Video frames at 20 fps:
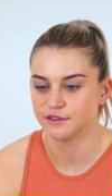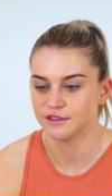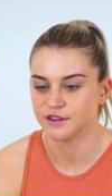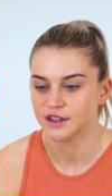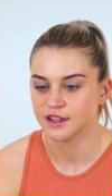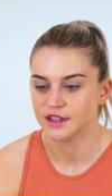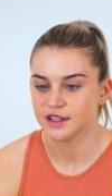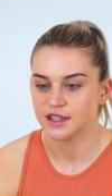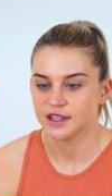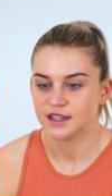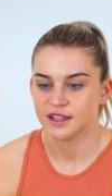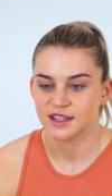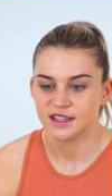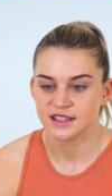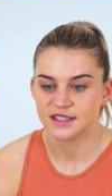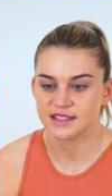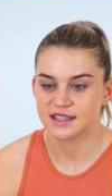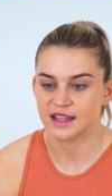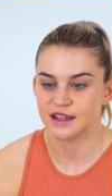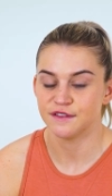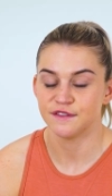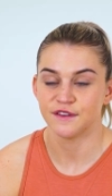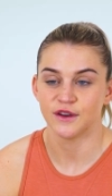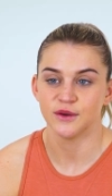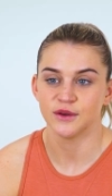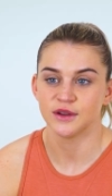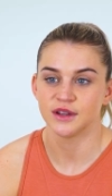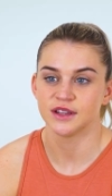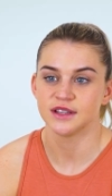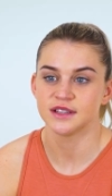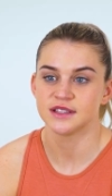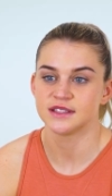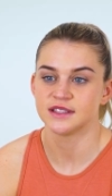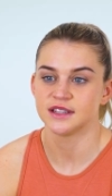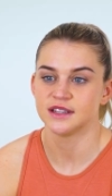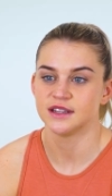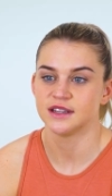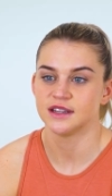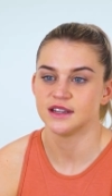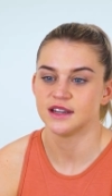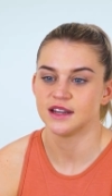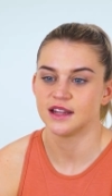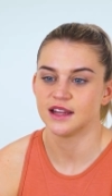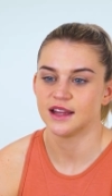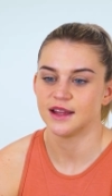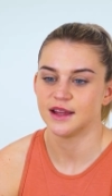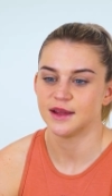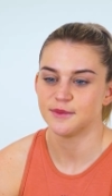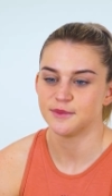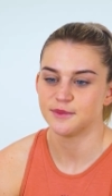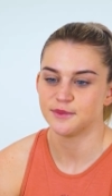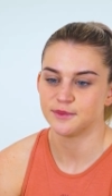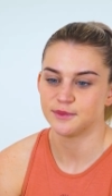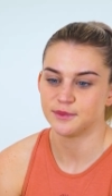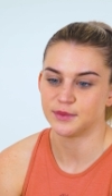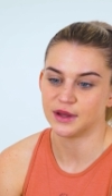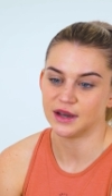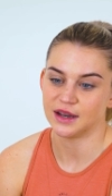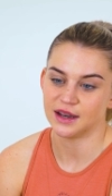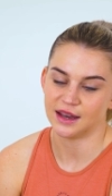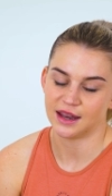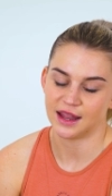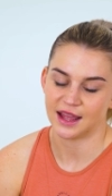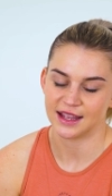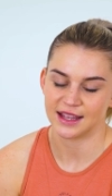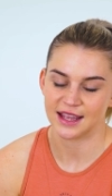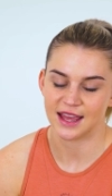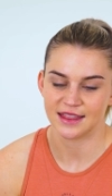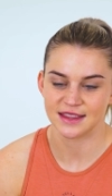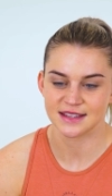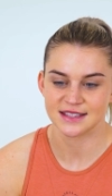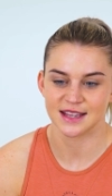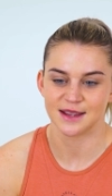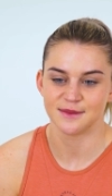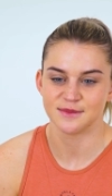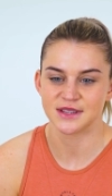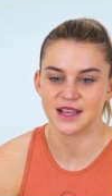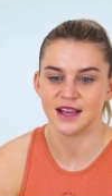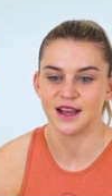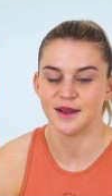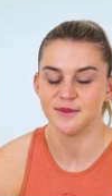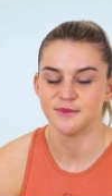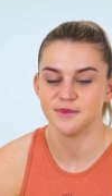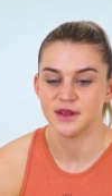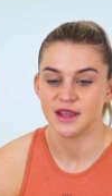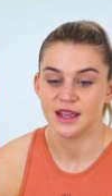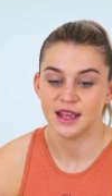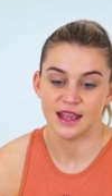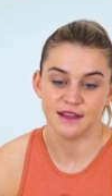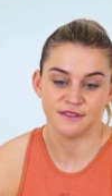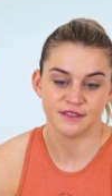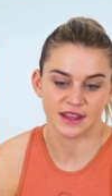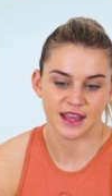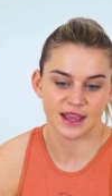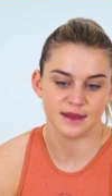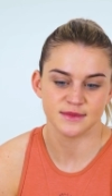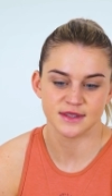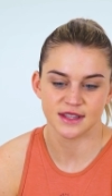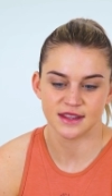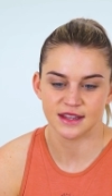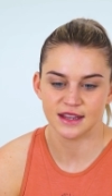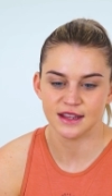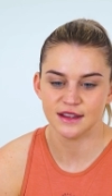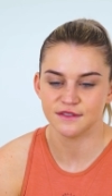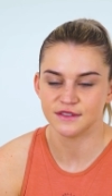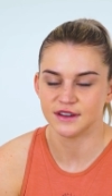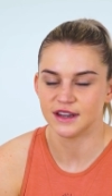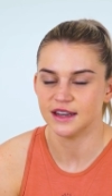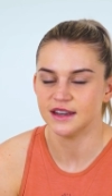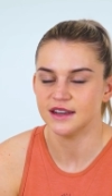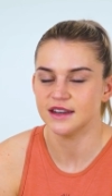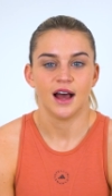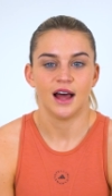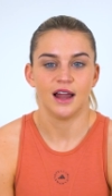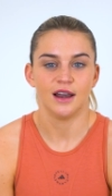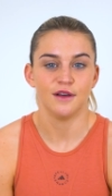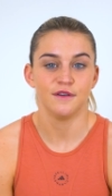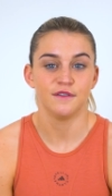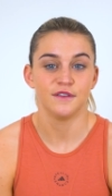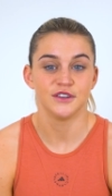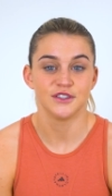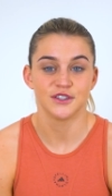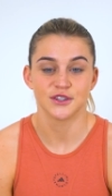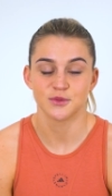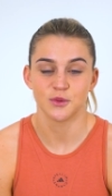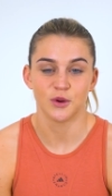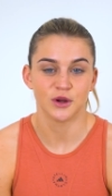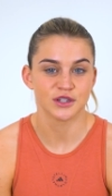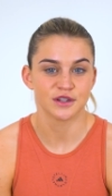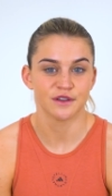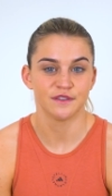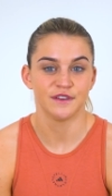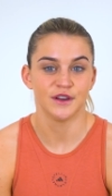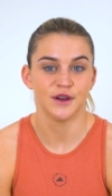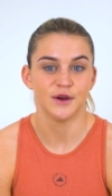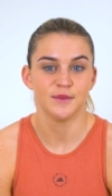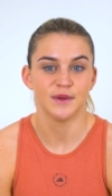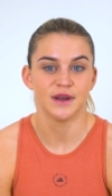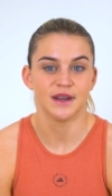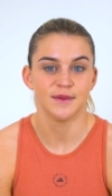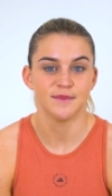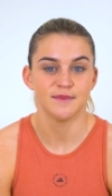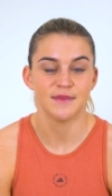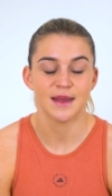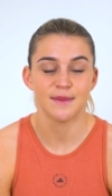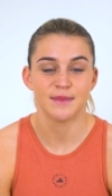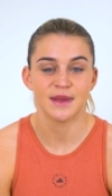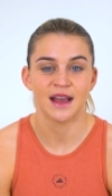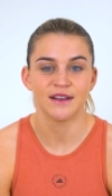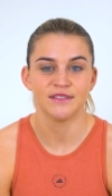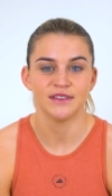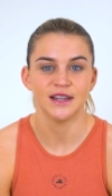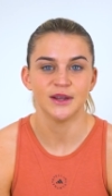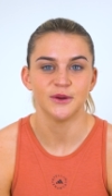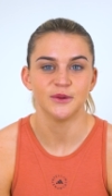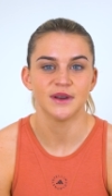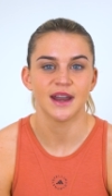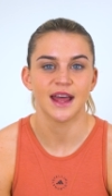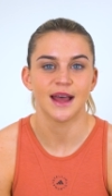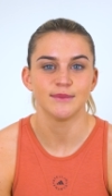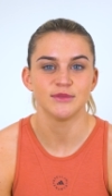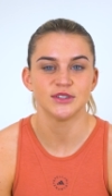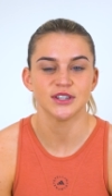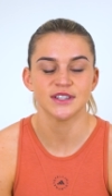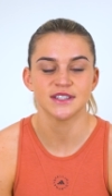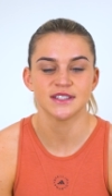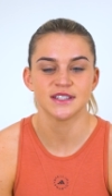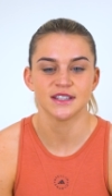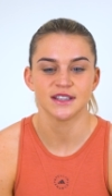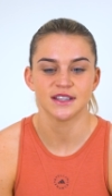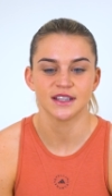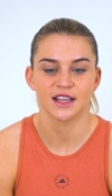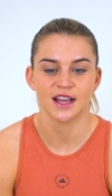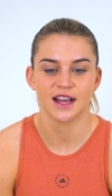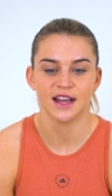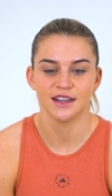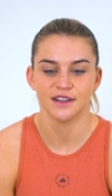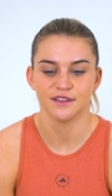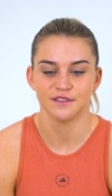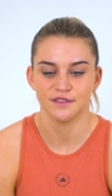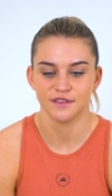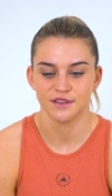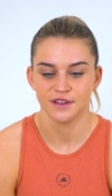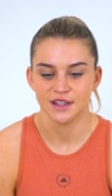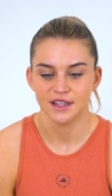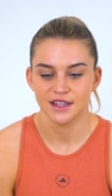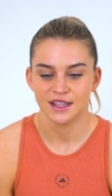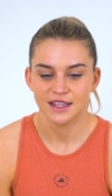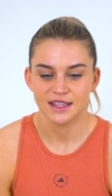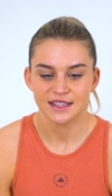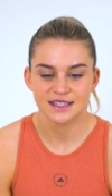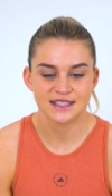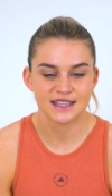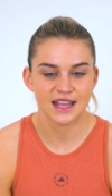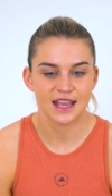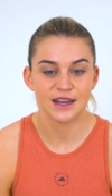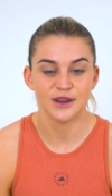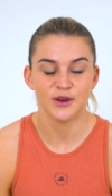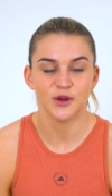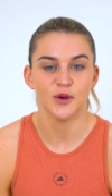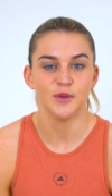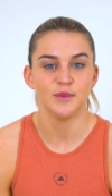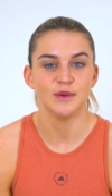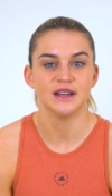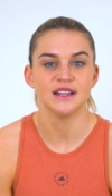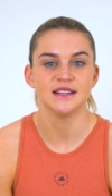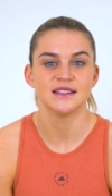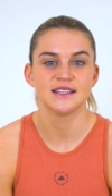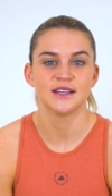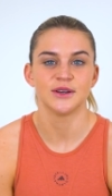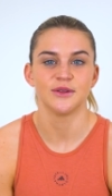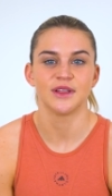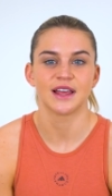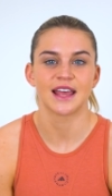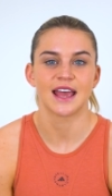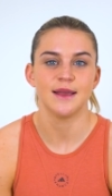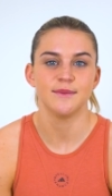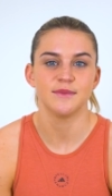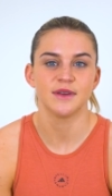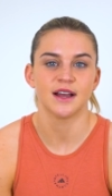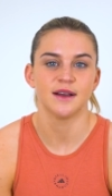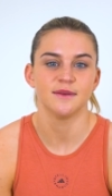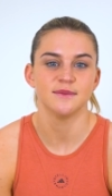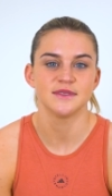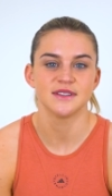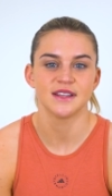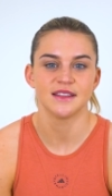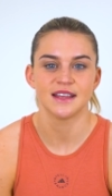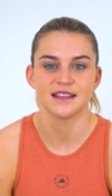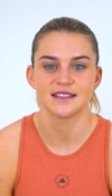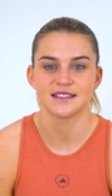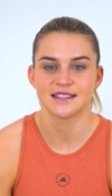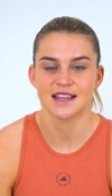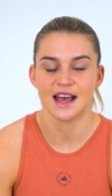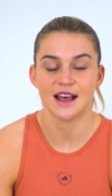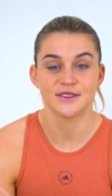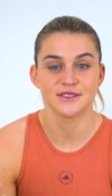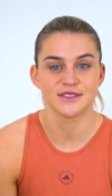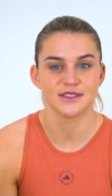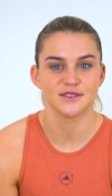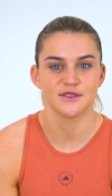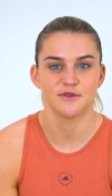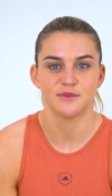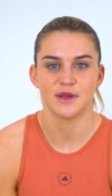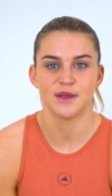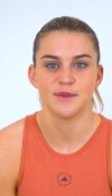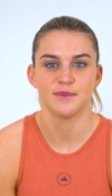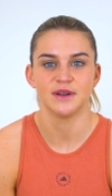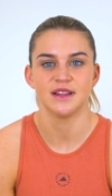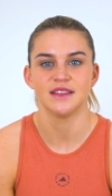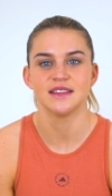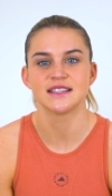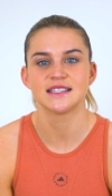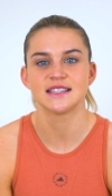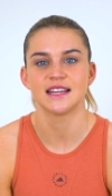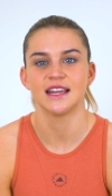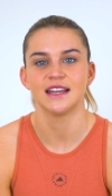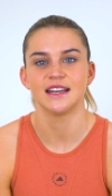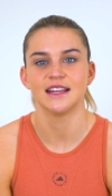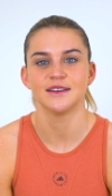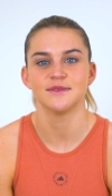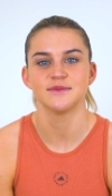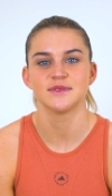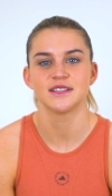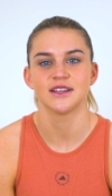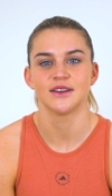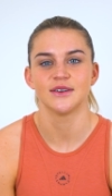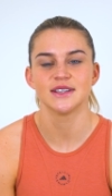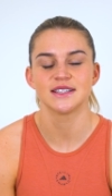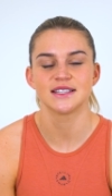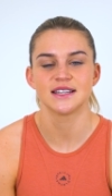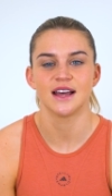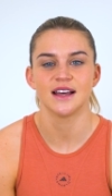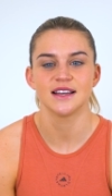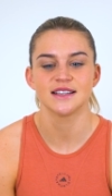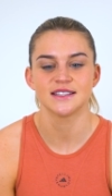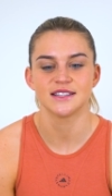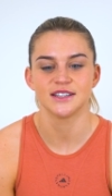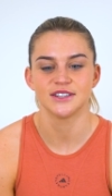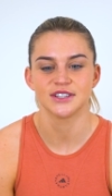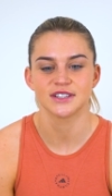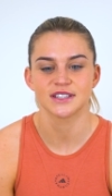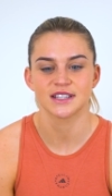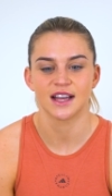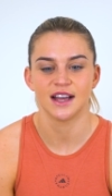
of stay focused, and but like at the same time, if the game's in the evening, I'll often just watch a film and maybe have a little nap, just to kind of stay normal until the game comes, and there's thousands of people in the stadium. So it's nice to just